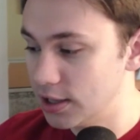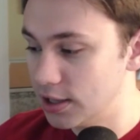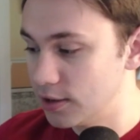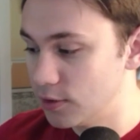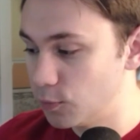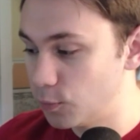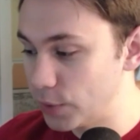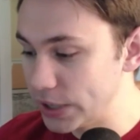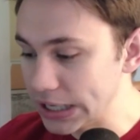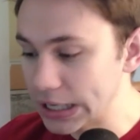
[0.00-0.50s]

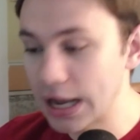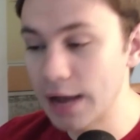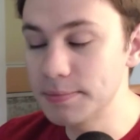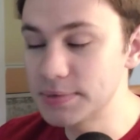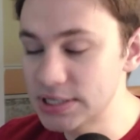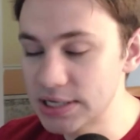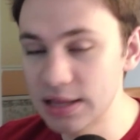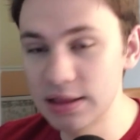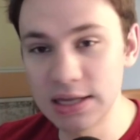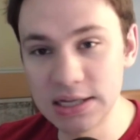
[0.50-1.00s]
when it
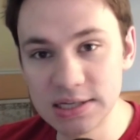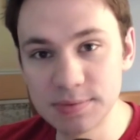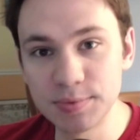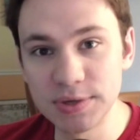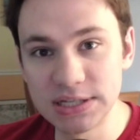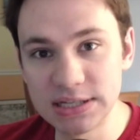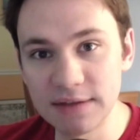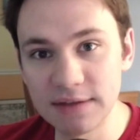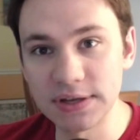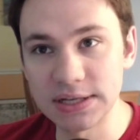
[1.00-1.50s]
comes to these
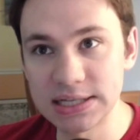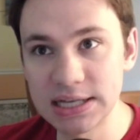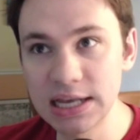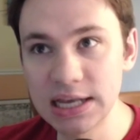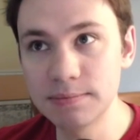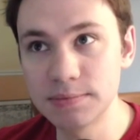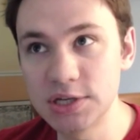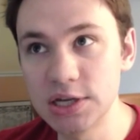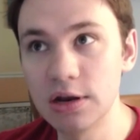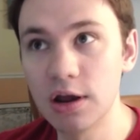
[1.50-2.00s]
specific
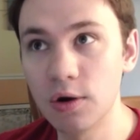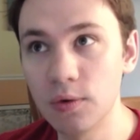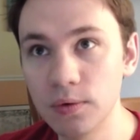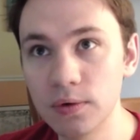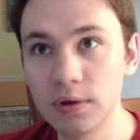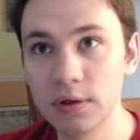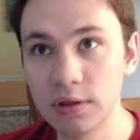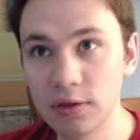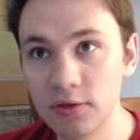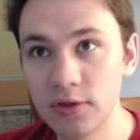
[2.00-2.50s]
teams,
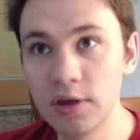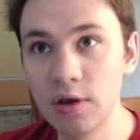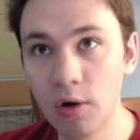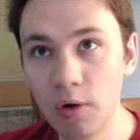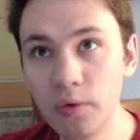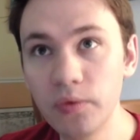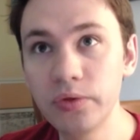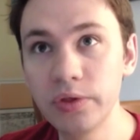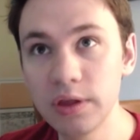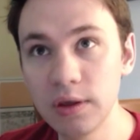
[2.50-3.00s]
the
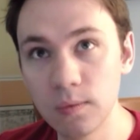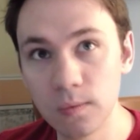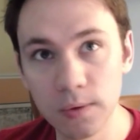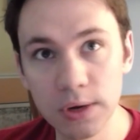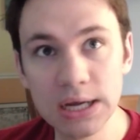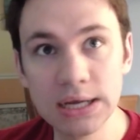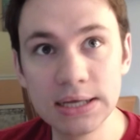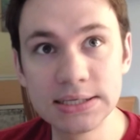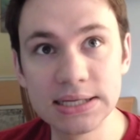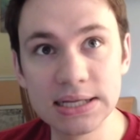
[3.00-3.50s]
only
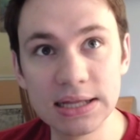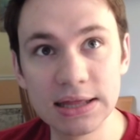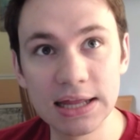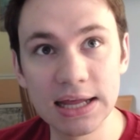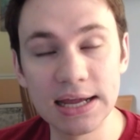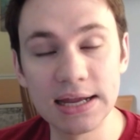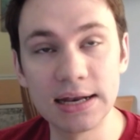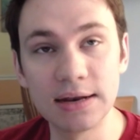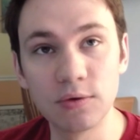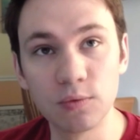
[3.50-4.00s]
reason
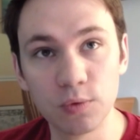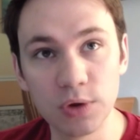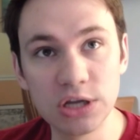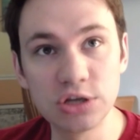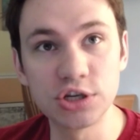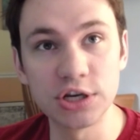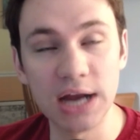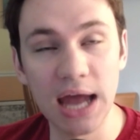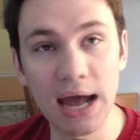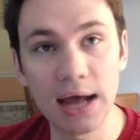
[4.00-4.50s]
that
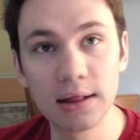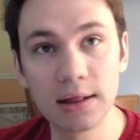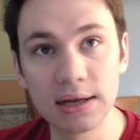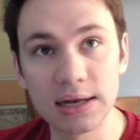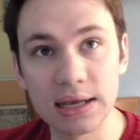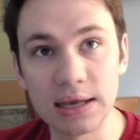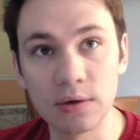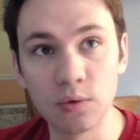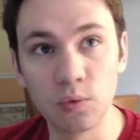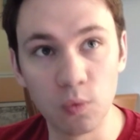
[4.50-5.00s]

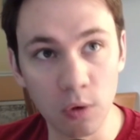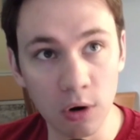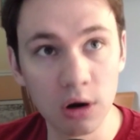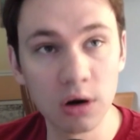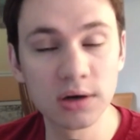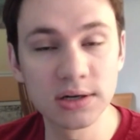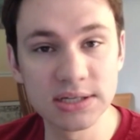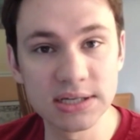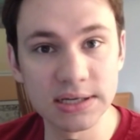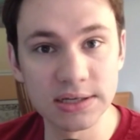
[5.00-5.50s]
regionality
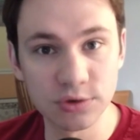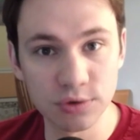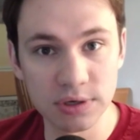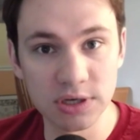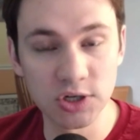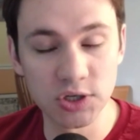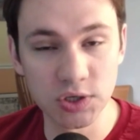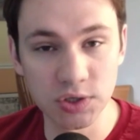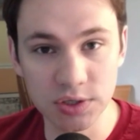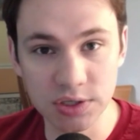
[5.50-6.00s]
works in
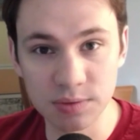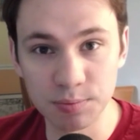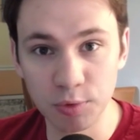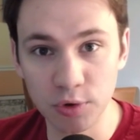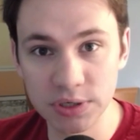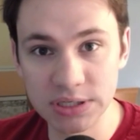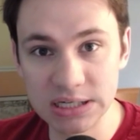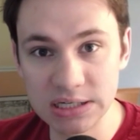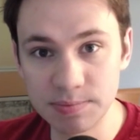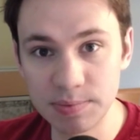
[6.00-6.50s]
traditional
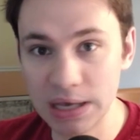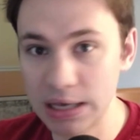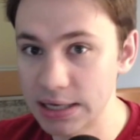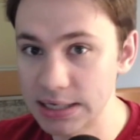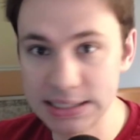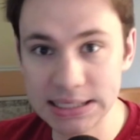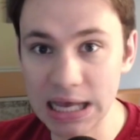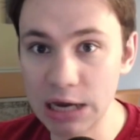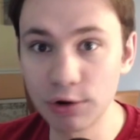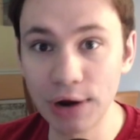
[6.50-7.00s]
sports is
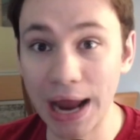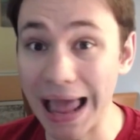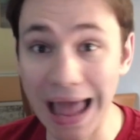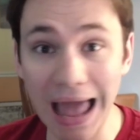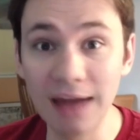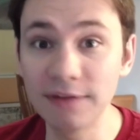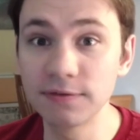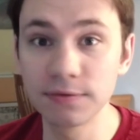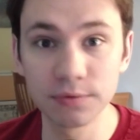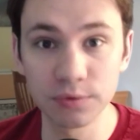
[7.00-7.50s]
because they're
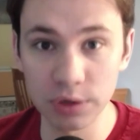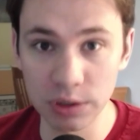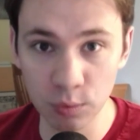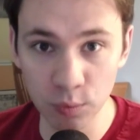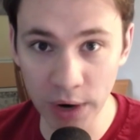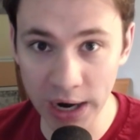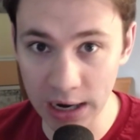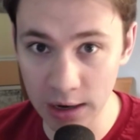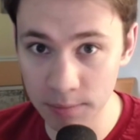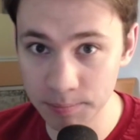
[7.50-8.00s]

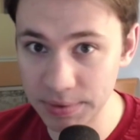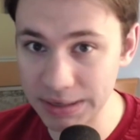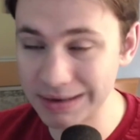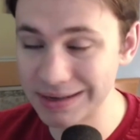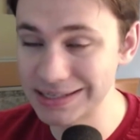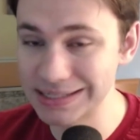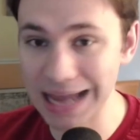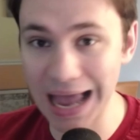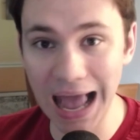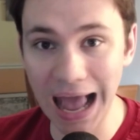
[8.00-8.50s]
everywhere,
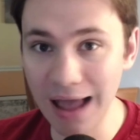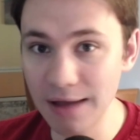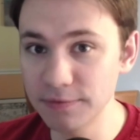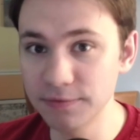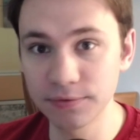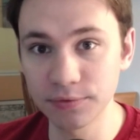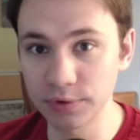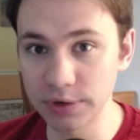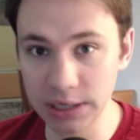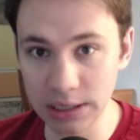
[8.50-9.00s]
because
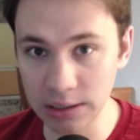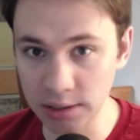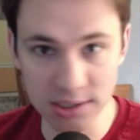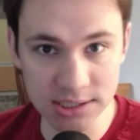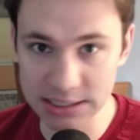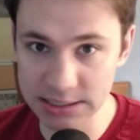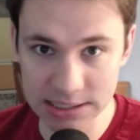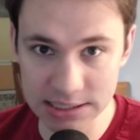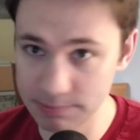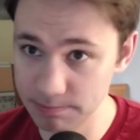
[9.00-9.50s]
every
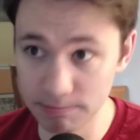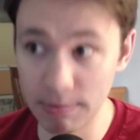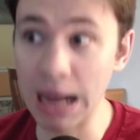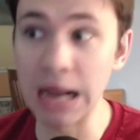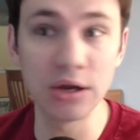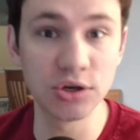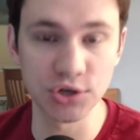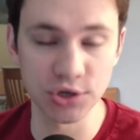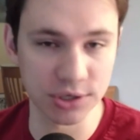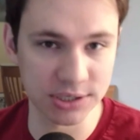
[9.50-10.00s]

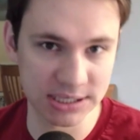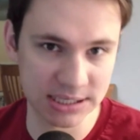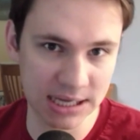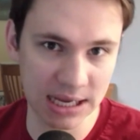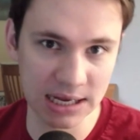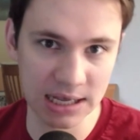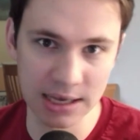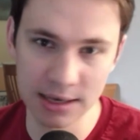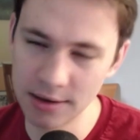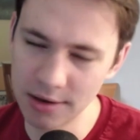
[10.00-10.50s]
major
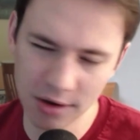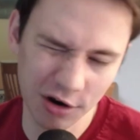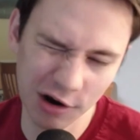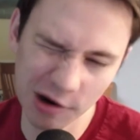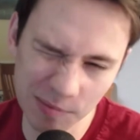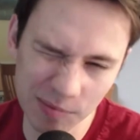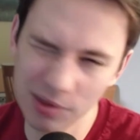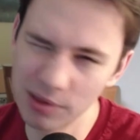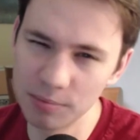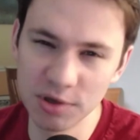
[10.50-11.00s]
city or
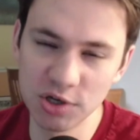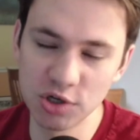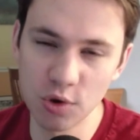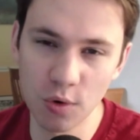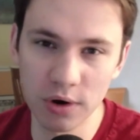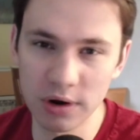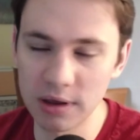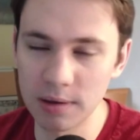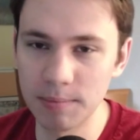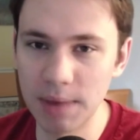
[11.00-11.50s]
the
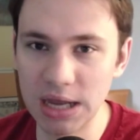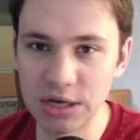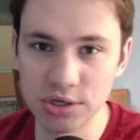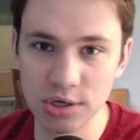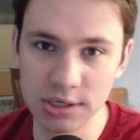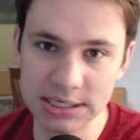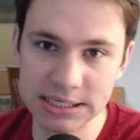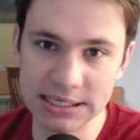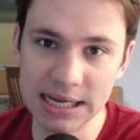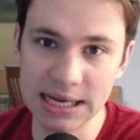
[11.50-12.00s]
majority of
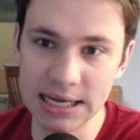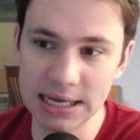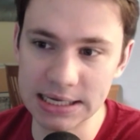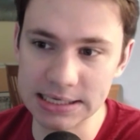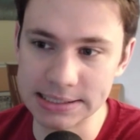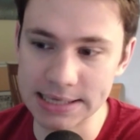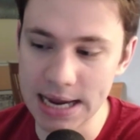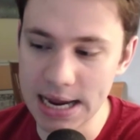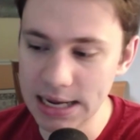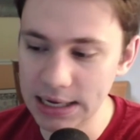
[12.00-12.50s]
major
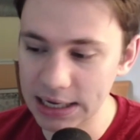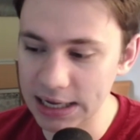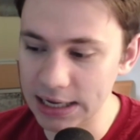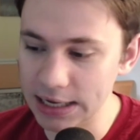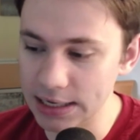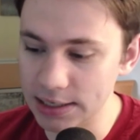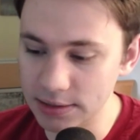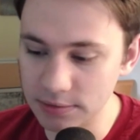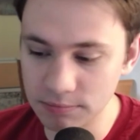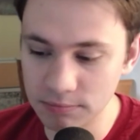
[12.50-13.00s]
cities
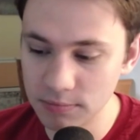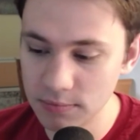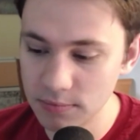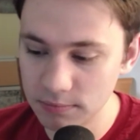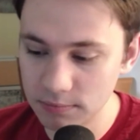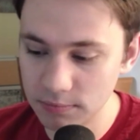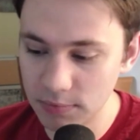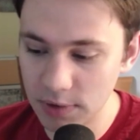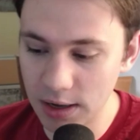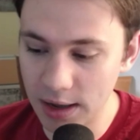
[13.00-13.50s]
in
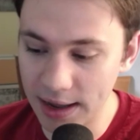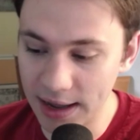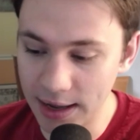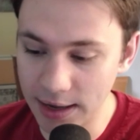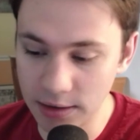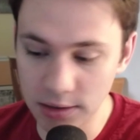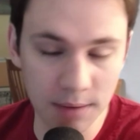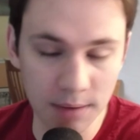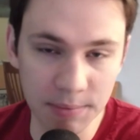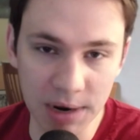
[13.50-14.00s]

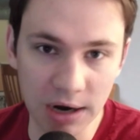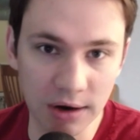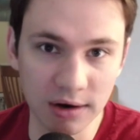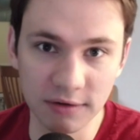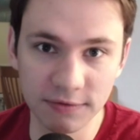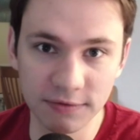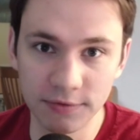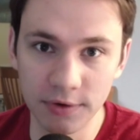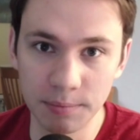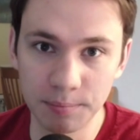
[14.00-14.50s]

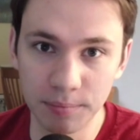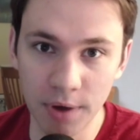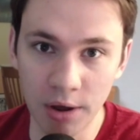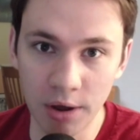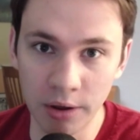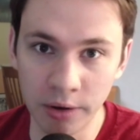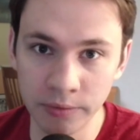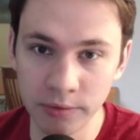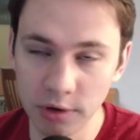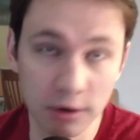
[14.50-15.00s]
American
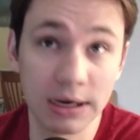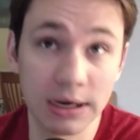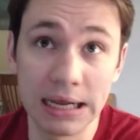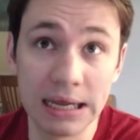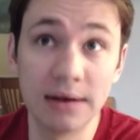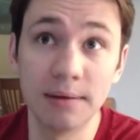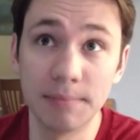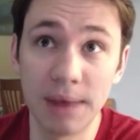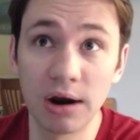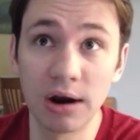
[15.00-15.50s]
football or
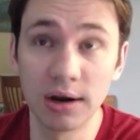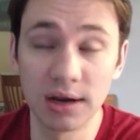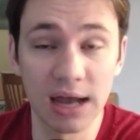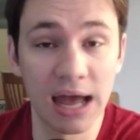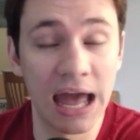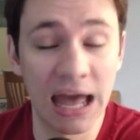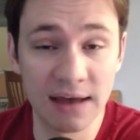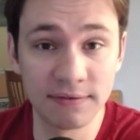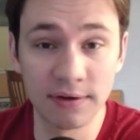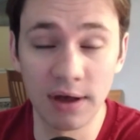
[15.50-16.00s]
in America
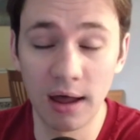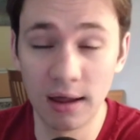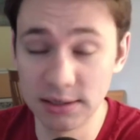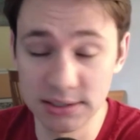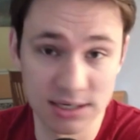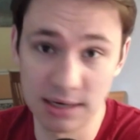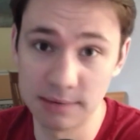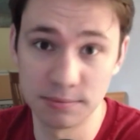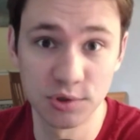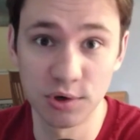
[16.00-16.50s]
have
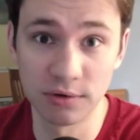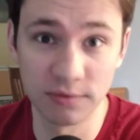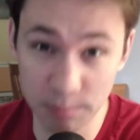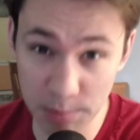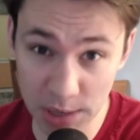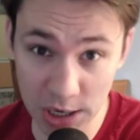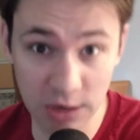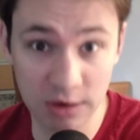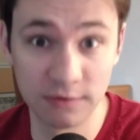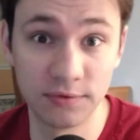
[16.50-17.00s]
some sort of
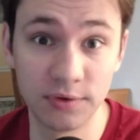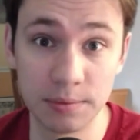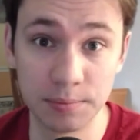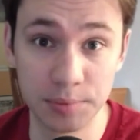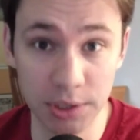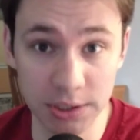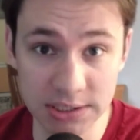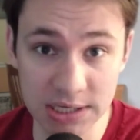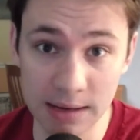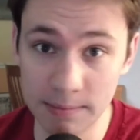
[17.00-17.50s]
American
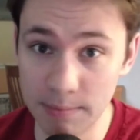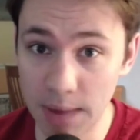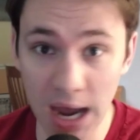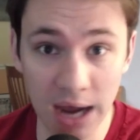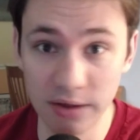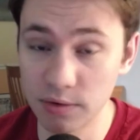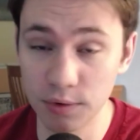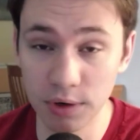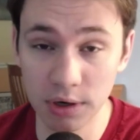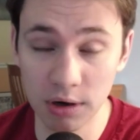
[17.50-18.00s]
football team,
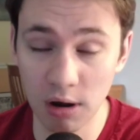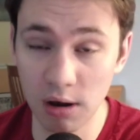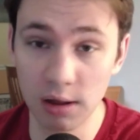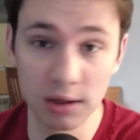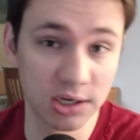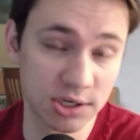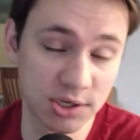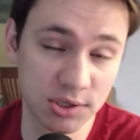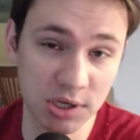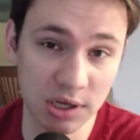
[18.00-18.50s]
either a
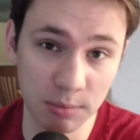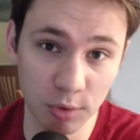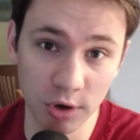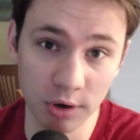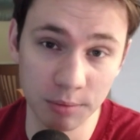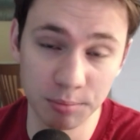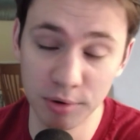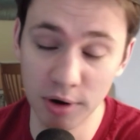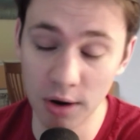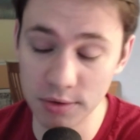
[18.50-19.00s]
college team or
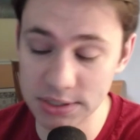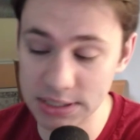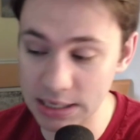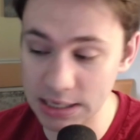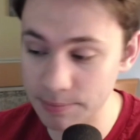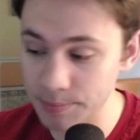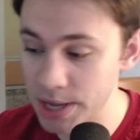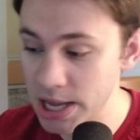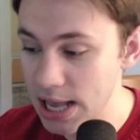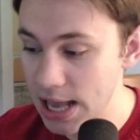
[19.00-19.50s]
a pro
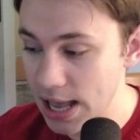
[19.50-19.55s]
team.